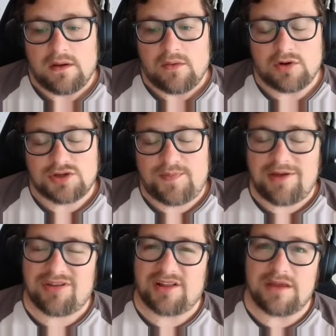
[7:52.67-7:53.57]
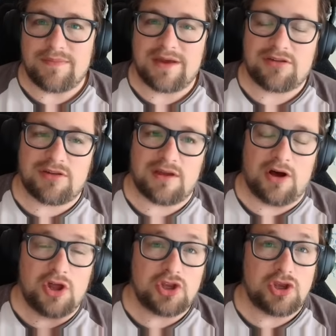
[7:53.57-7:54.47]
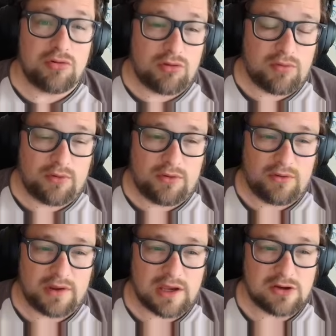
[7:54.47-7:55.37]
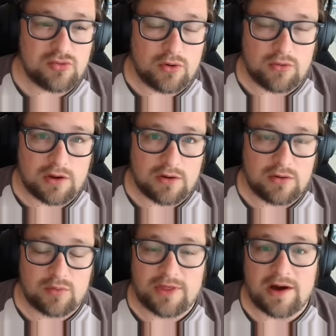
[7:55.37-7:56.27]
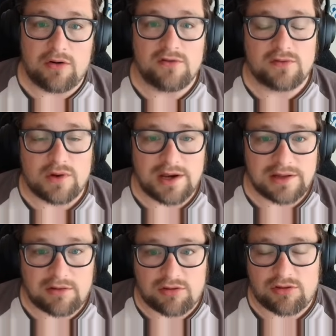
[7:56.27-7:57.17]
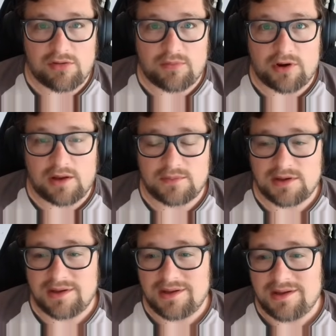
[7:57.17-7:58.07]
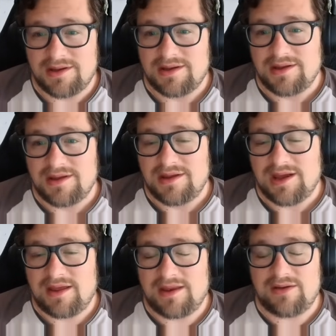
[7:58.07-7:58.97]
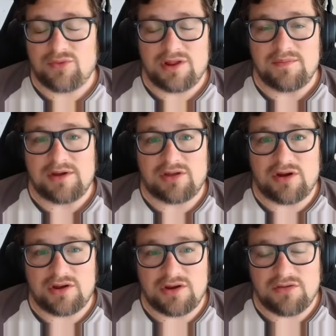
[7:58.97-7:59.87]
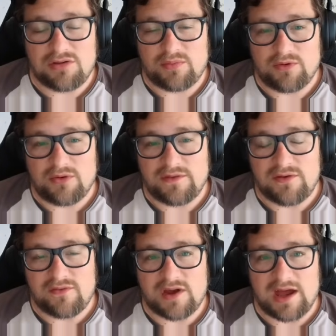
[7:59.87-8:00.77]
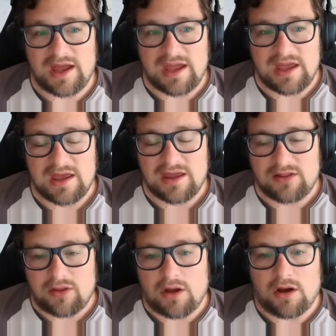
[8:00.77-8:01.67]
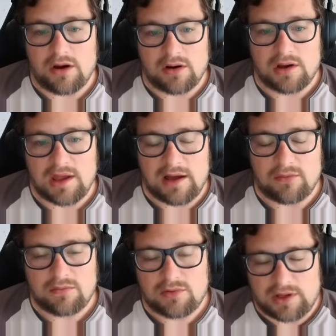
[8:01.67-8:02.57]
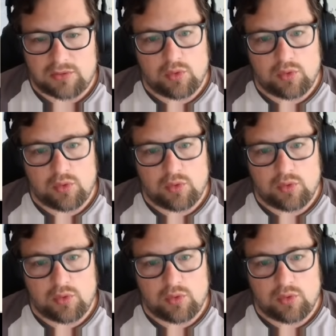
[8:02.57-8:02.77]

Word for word: which basically makes it unusable in Roo Code without overriding the system prompt. And then it really makes it unusable if you've got a long out like